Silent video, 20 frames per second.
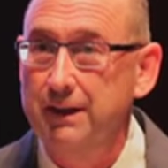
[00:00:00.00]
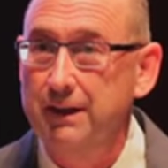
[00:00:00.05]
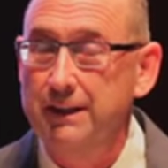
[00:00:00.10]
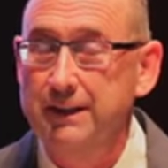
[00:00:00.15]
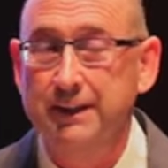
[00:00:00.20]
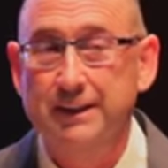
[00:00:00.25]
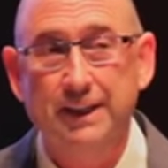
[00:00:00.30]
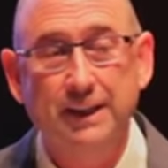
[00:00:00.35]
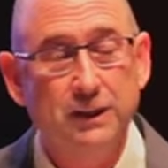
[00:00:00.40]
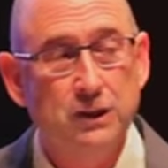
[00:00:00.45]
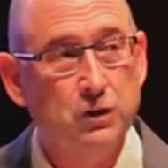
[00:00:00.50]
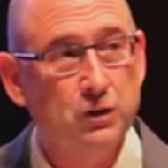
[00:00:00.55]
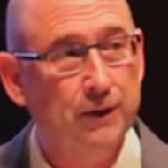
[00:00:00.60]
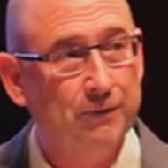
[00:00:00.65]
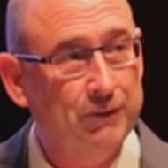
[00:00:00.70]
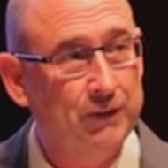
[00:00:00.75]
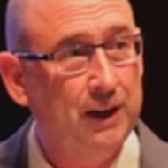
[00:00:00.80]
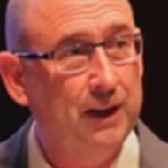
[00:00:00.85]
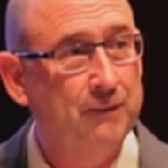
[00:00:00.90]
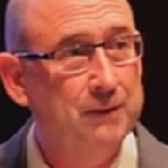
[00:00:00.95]
Do you think
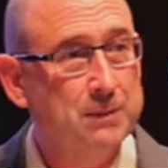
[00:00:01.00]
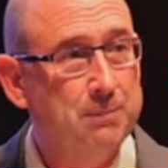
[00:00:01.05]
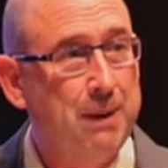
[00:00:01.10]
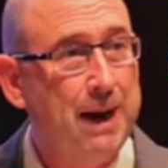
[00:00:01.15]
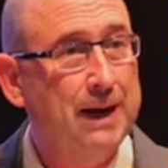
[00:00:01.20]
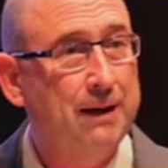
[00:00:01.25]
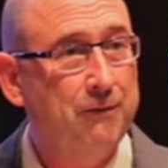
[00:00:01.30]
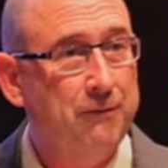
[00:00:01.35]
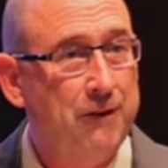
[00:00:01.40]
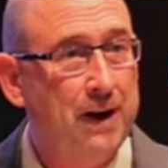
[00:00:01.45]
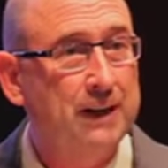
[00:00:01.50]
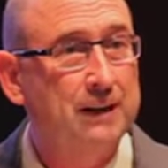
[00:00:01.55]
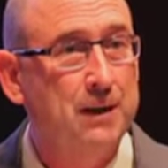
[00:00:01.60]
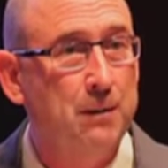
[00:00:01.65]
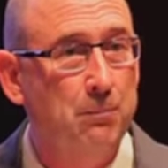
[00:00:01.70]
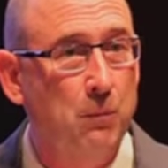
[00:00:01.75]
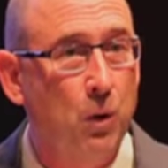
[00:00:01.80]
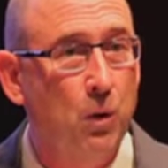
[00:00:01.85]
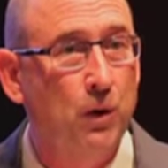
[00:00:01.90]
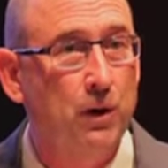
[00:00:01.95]
strip clubs might affect the
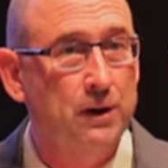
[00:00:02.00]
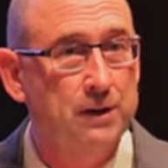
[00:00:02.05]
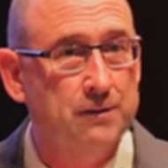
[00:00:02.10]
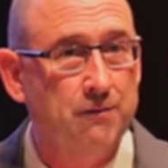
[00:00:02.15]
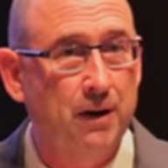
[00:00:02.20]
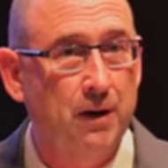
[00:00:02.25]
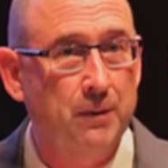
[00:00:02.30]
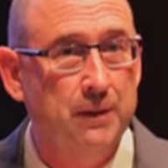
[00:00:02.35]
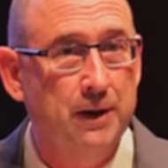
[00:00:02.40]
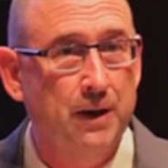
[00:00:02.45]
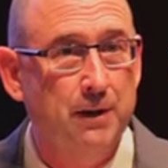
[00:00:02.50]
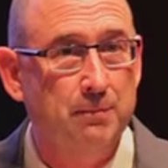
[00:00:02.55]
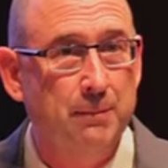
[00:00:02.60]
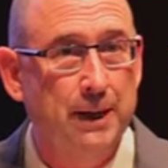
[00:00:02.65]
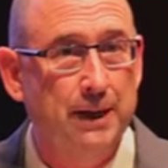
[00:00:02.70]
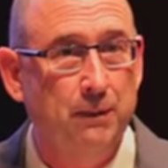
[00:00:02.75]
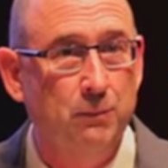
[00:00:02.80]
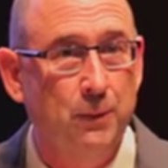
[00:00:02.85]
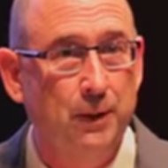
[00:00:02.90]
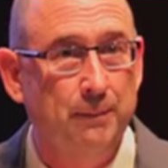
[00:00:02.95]
morals of our young
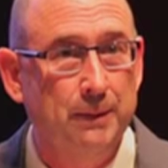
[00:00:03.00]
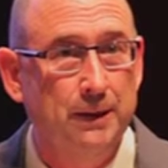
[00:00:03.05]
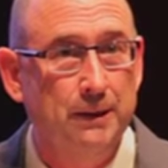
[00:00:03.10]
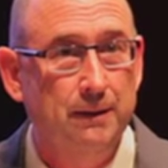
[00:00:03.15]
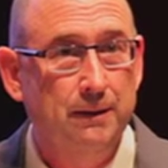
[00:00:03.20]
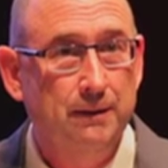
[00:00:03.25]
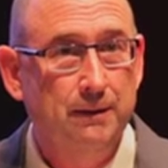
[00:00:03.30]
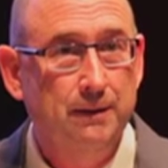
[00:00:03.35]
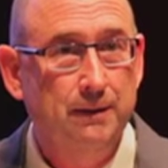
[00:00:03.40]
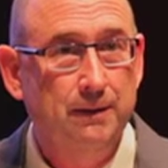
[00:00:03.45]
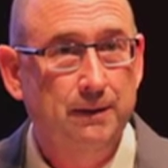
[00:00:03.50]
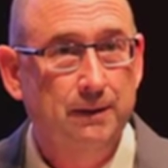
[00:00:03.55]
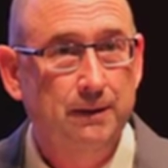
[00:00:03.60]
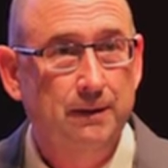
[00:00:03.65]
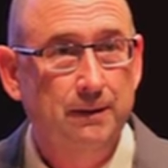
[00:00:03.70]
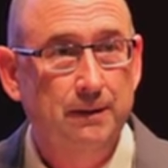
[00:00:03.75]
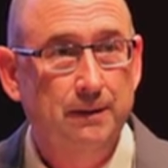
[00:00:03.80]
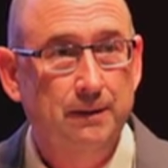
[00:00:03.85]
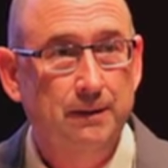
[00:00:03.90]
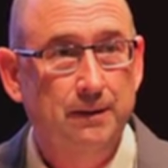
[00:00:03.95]
men and women?
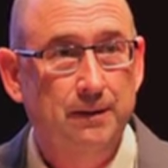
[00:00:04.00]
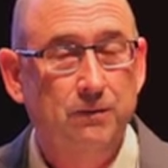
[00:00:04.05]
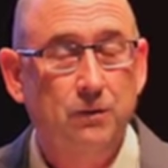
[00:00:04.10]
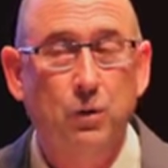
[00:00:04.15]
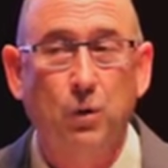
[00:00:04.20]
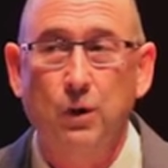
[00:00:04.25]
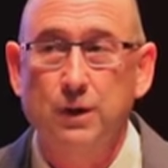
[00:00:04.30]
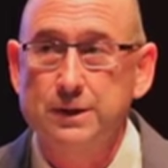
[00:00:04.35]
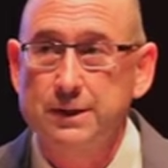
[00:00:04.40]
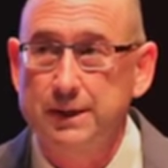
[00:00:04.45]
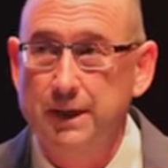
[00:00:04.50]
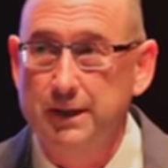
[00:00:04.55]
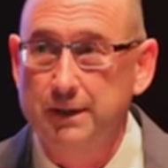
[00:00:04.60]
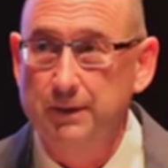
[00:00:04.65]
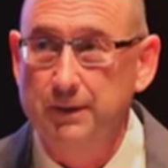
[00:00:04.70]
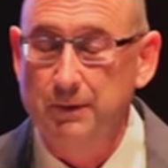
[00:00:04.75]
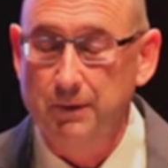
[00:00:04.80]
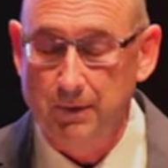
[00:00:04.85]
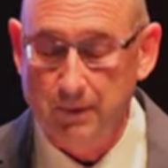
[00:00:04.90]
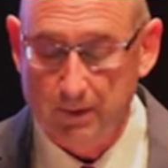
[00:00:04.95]
Of course they
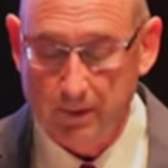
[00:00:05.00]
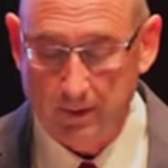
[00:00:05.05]
do.